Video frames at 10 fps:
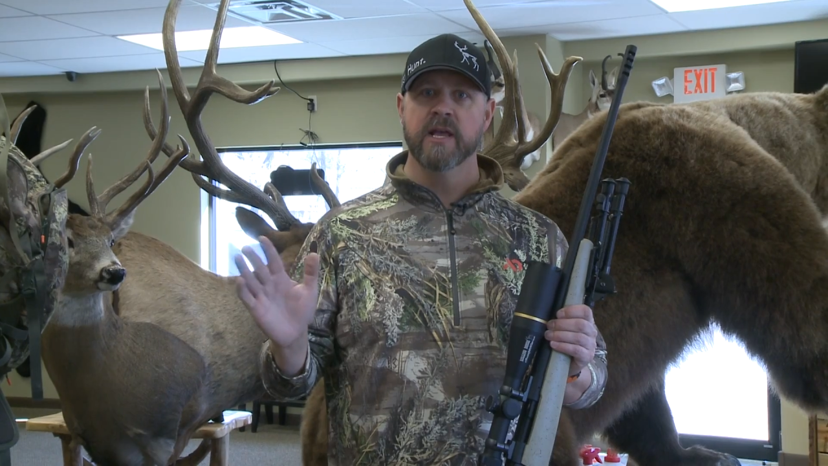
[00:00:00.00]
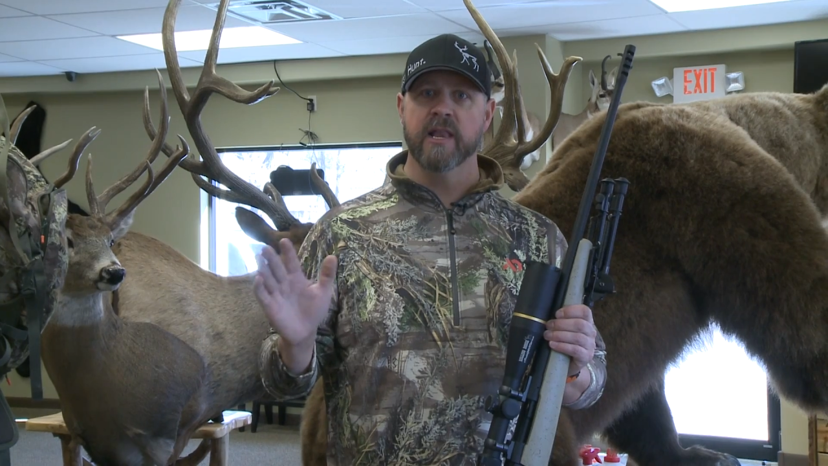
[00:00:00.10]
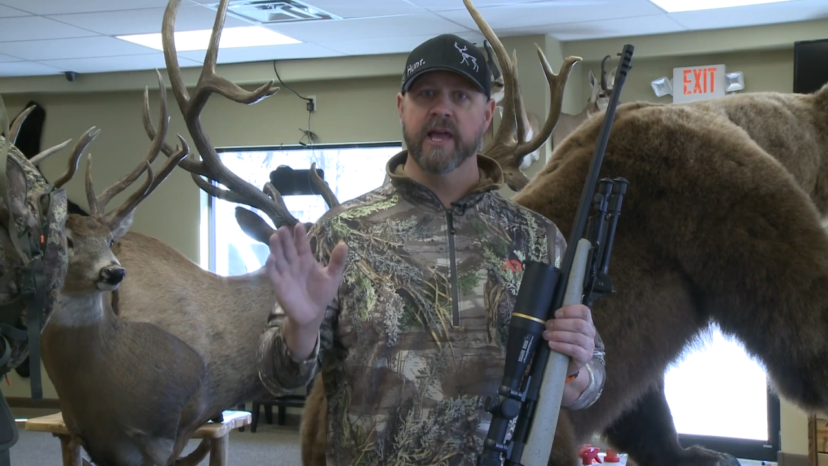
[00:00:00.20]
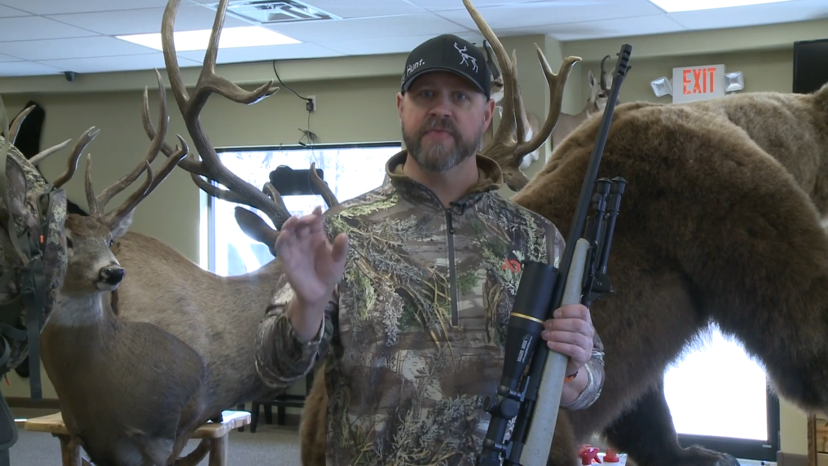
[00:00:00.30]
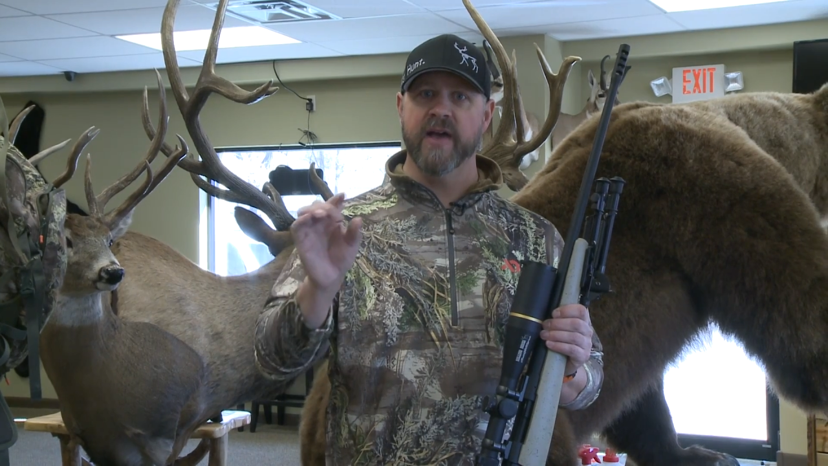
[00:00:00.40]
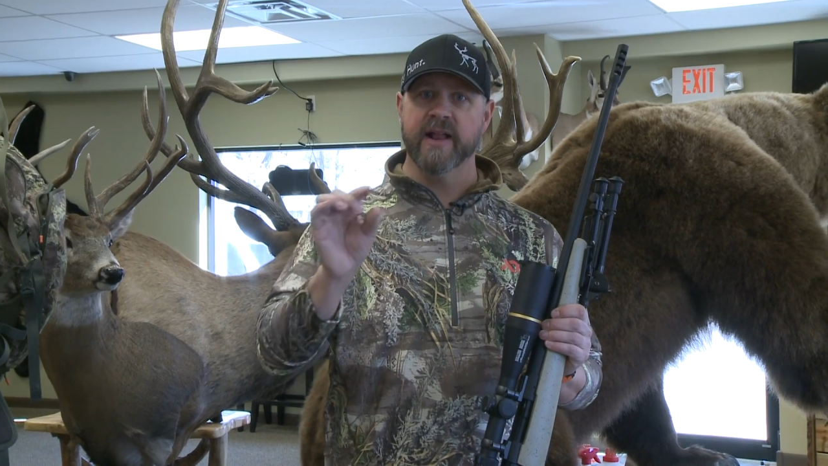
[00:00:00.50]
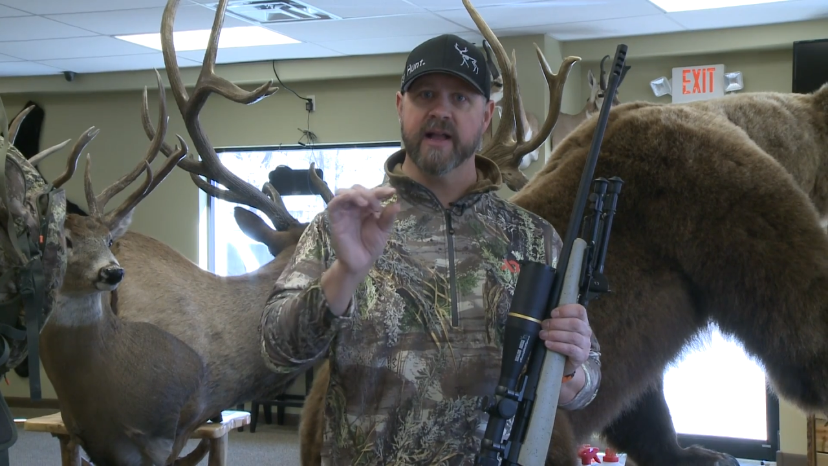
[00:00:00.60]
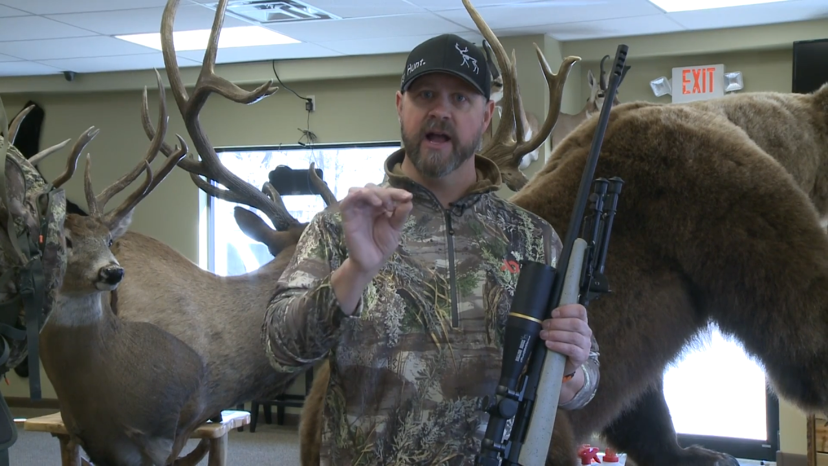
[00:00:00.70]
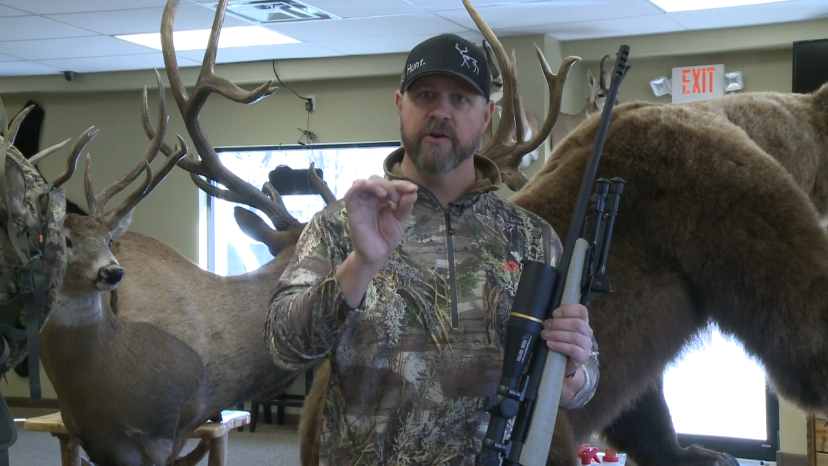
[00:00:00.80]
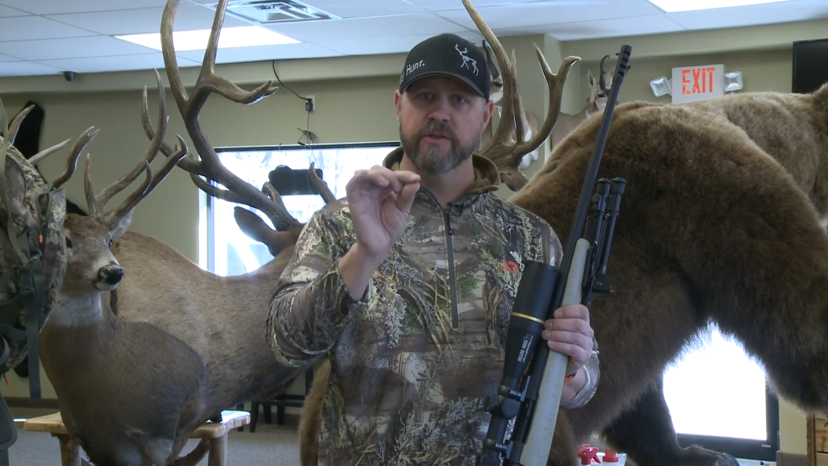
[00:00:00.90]
let that
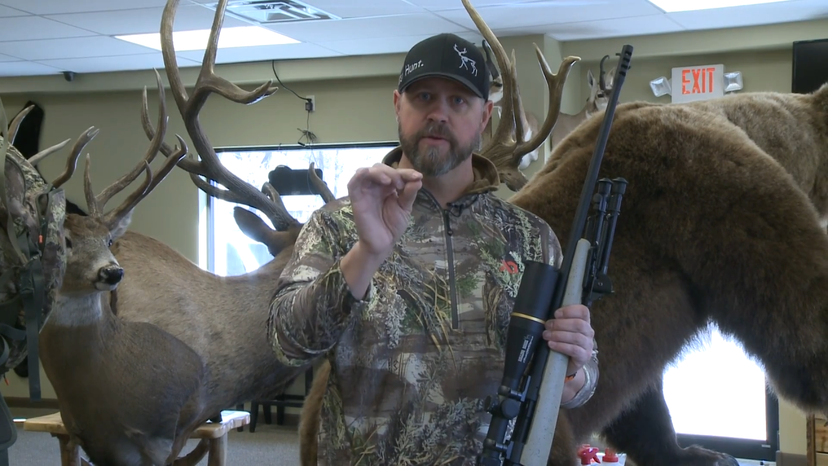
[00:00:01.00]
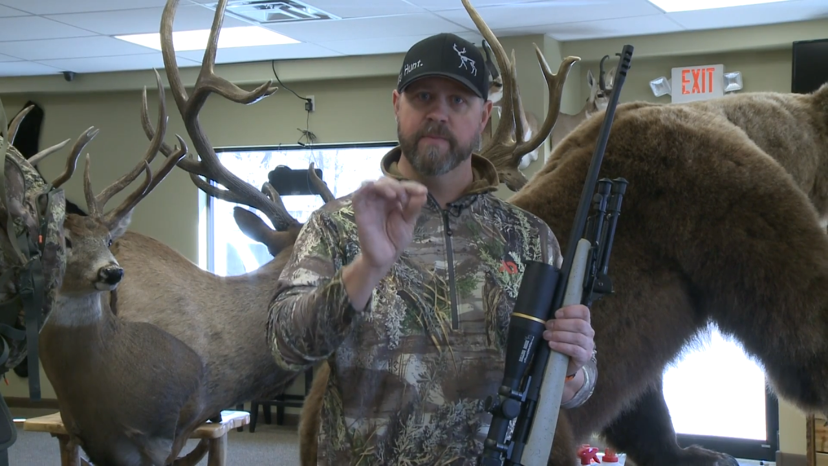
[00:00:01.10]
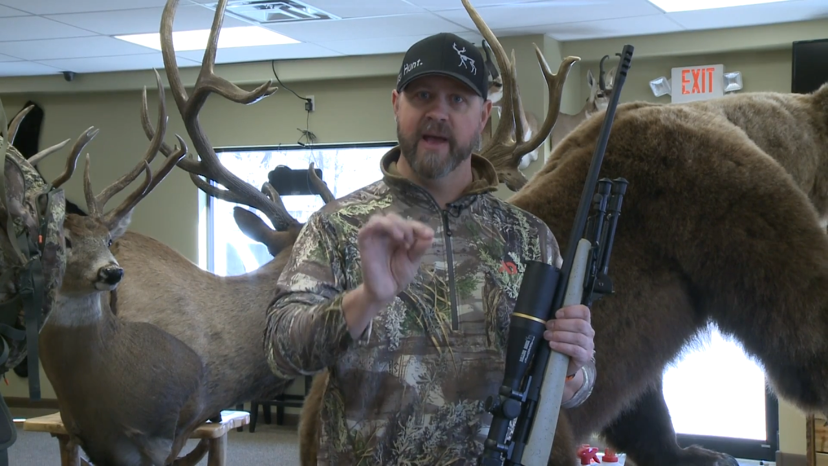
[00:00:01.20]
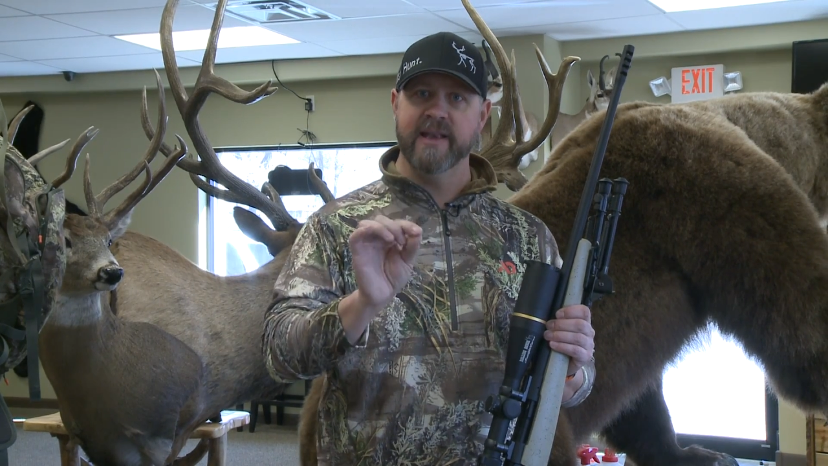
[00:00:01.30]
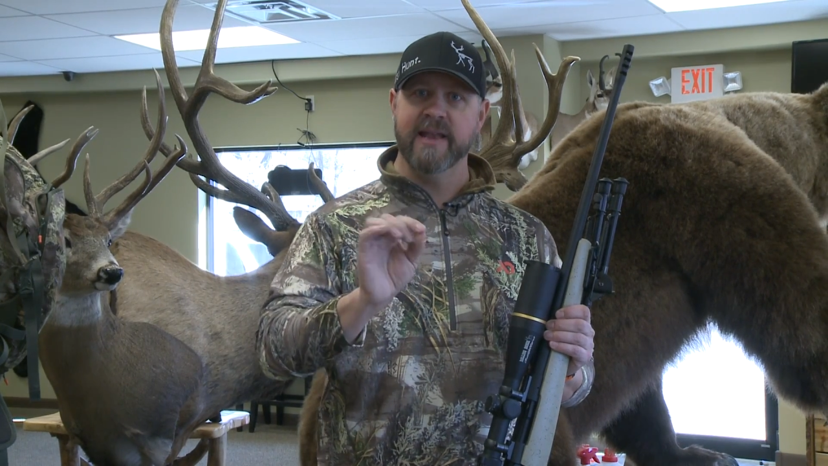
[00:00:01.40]
coyote either bed